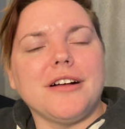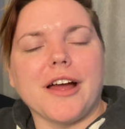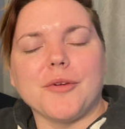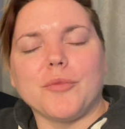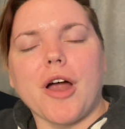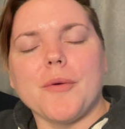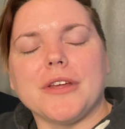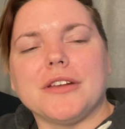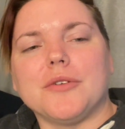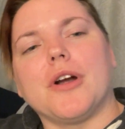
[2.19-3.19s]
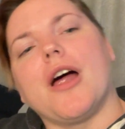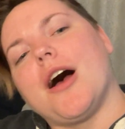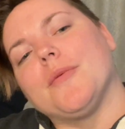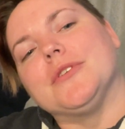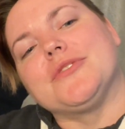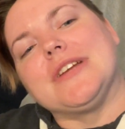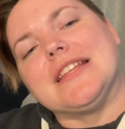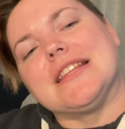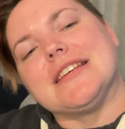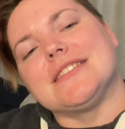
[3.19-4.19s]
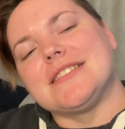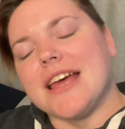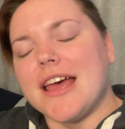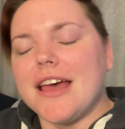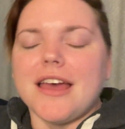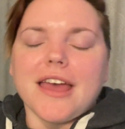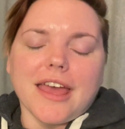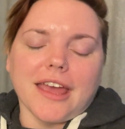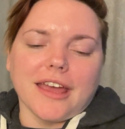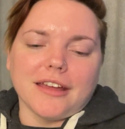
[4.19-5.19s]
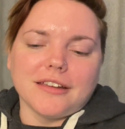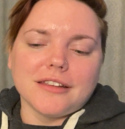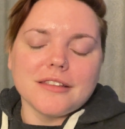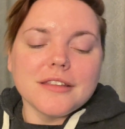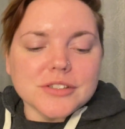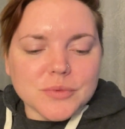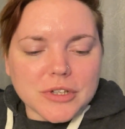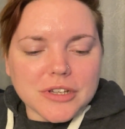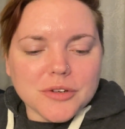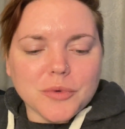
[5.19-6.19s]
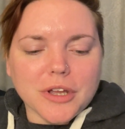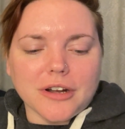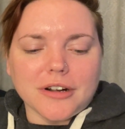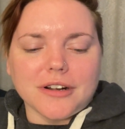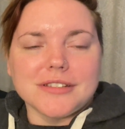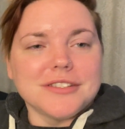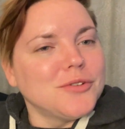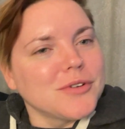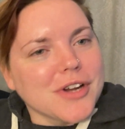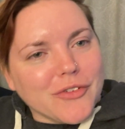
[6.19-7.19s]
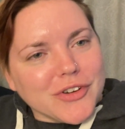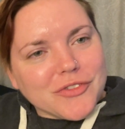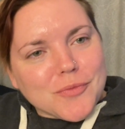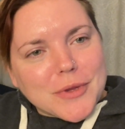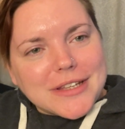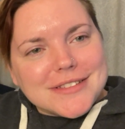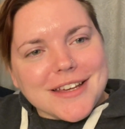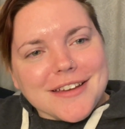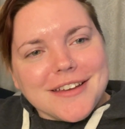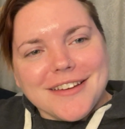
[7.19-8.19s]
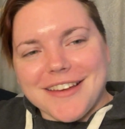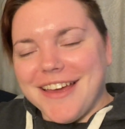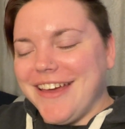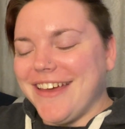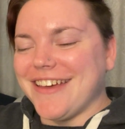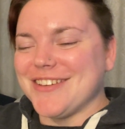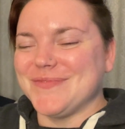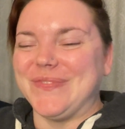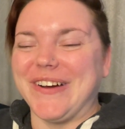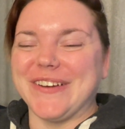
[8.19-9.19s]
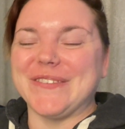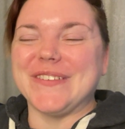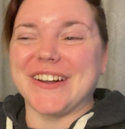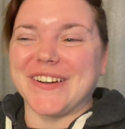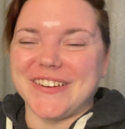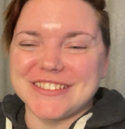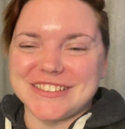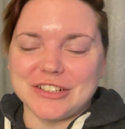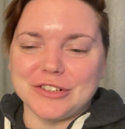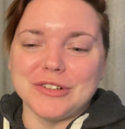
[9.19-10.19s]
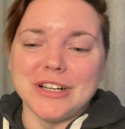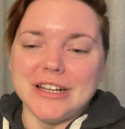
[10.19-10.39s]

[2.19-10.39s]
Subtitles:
I'm Robin, or A Hobbit's Reading List, and this week we are still recovering from being sick, but we are also